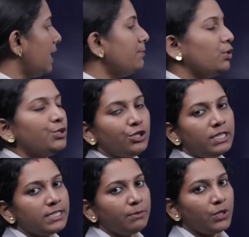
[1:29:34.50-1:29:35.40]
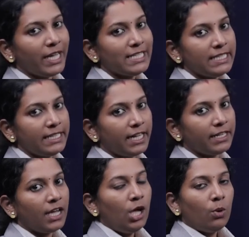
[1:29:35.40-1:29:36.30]
In mutualism, you can see
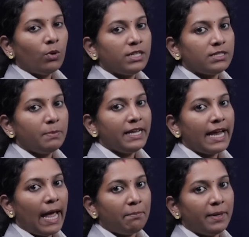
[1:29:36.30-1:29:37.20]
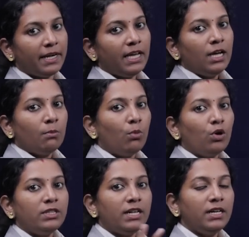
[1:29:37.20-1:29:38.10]
that what is being happened,
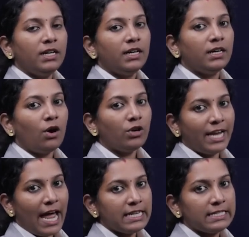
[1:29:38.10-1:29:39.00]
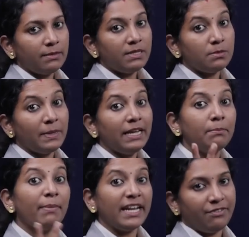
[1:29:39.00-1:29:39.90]
both the organism is
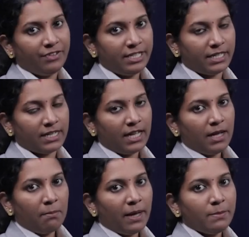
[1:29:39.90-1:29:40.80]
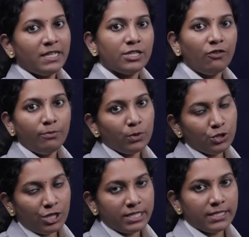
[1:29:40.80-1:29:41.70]
being benefited by means of
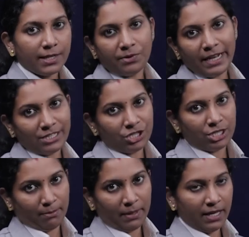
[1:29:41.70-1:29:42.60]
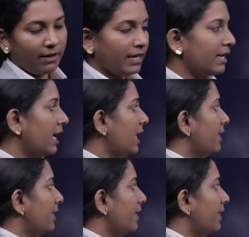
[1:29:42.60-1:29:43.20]
mutualistic relationship, right?